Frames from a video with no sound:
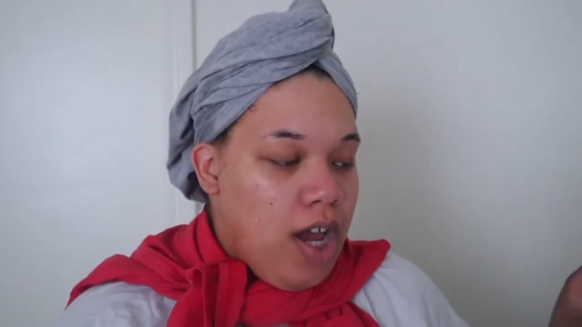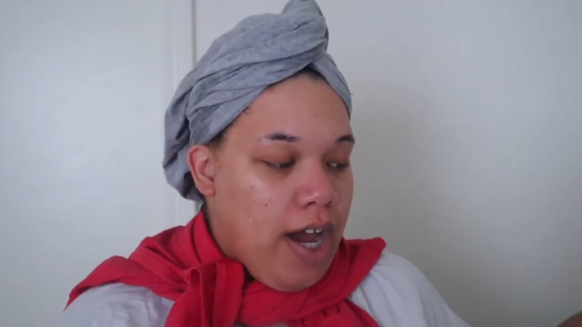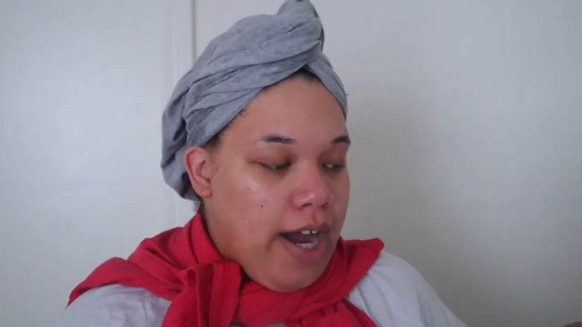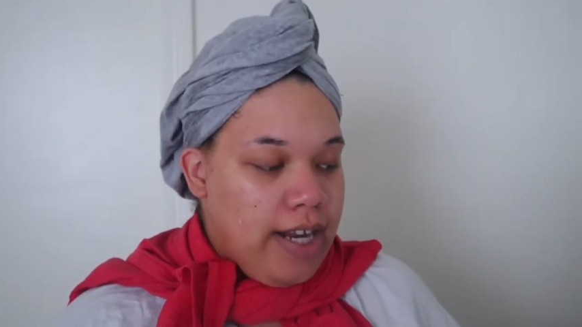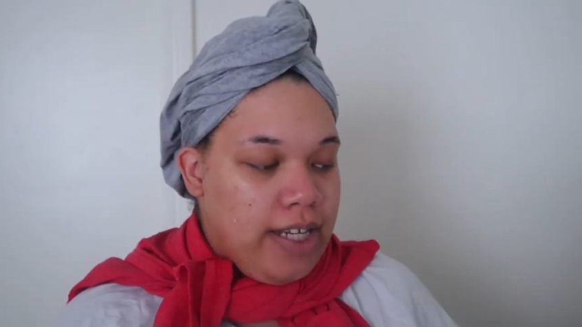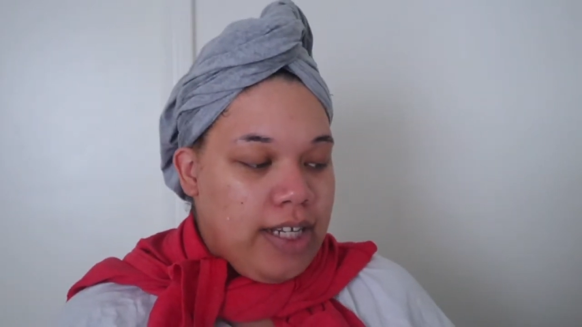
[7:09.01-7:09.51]

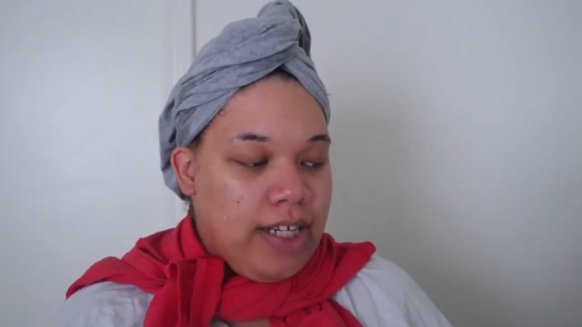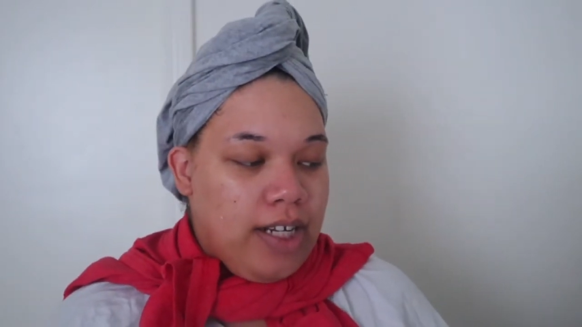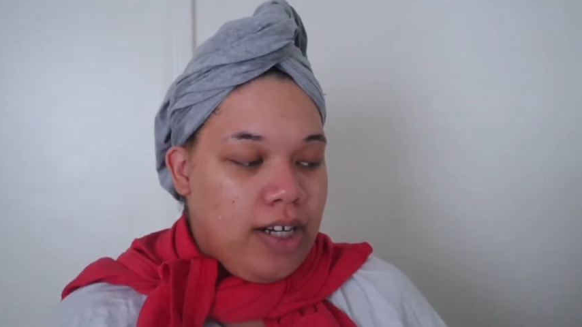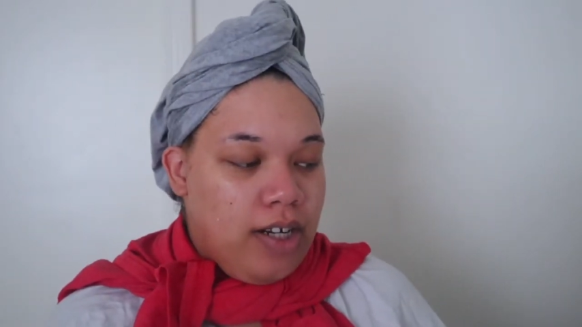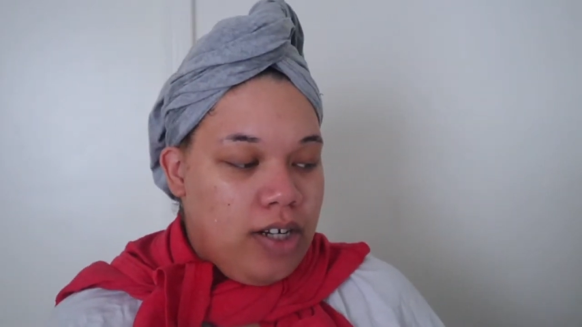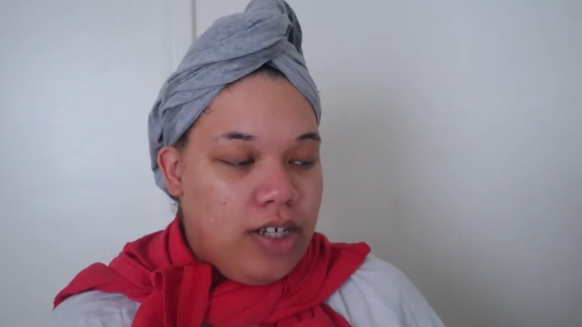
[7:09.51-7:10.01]
I
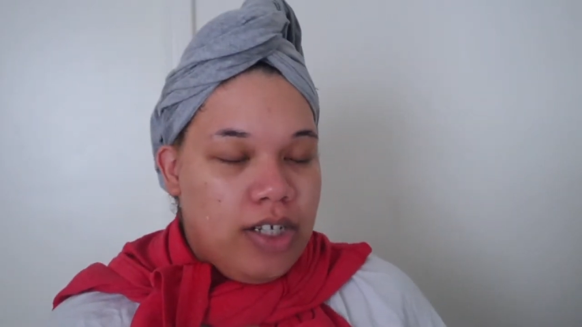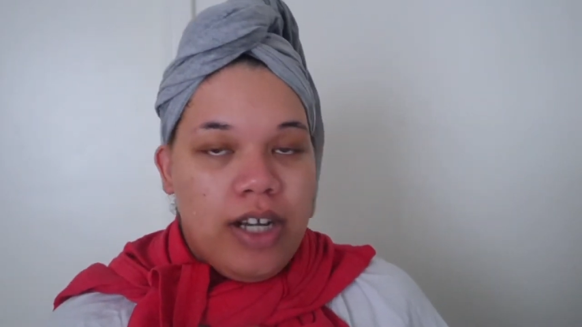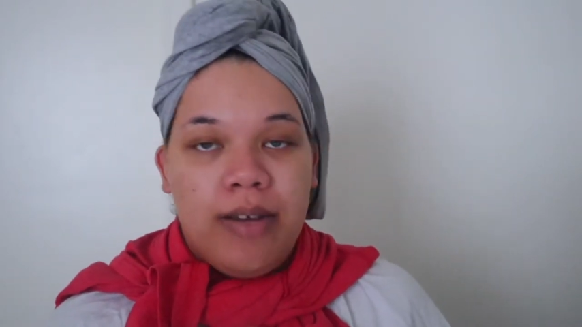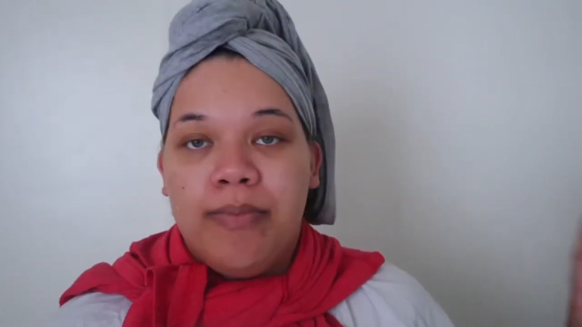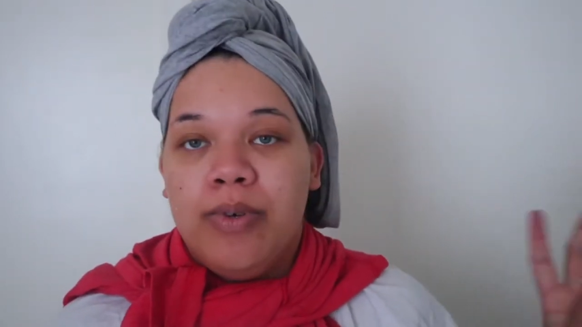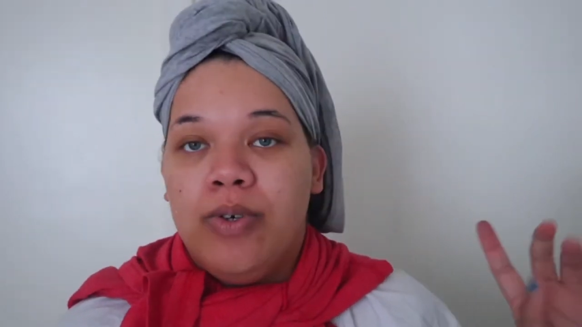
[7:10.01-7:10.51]
did
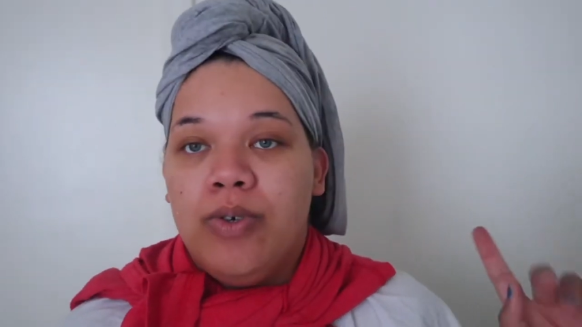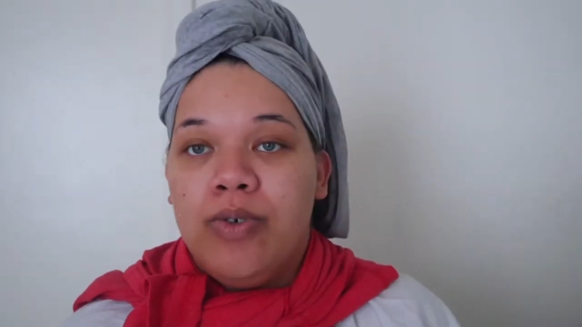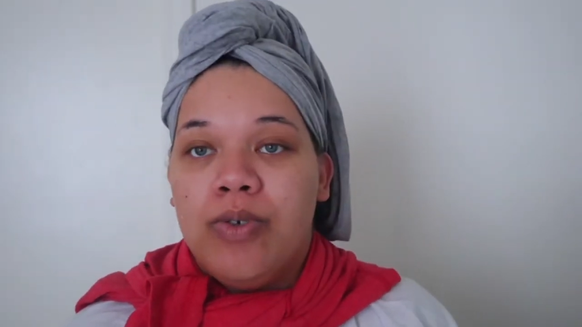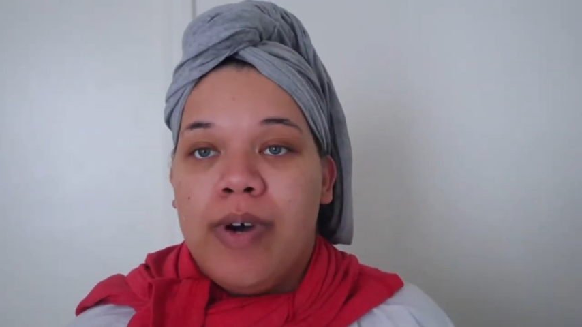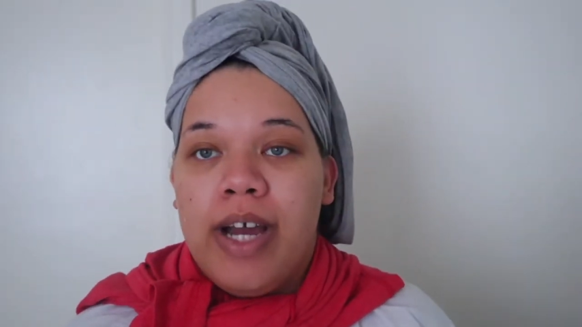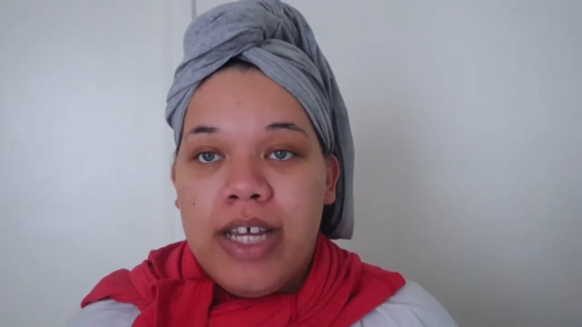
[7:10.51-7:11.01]
shampoo
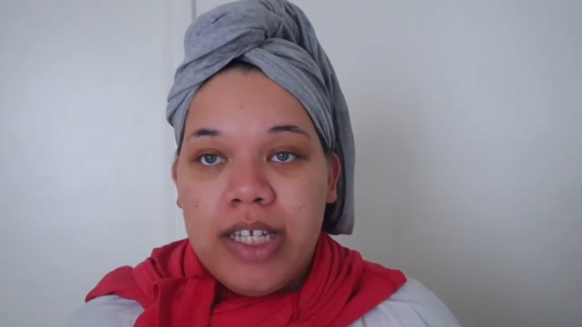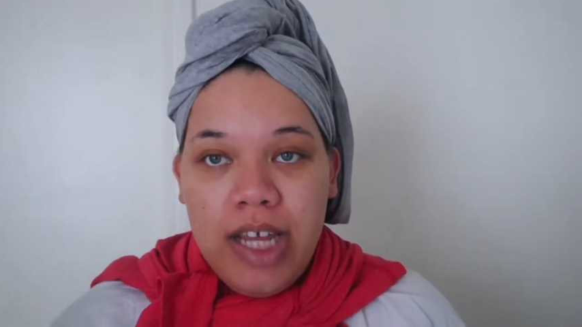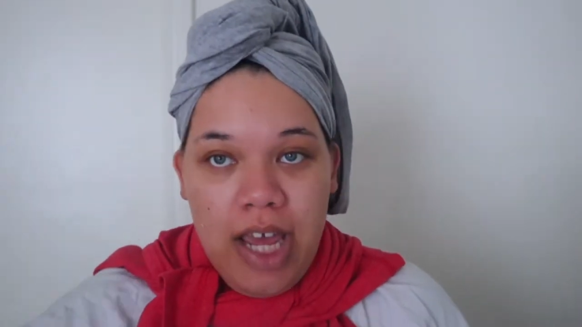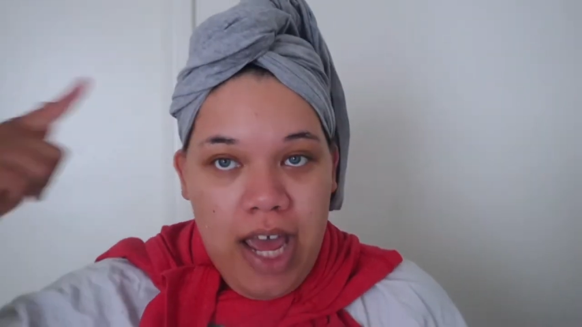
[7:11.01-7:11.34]
twice.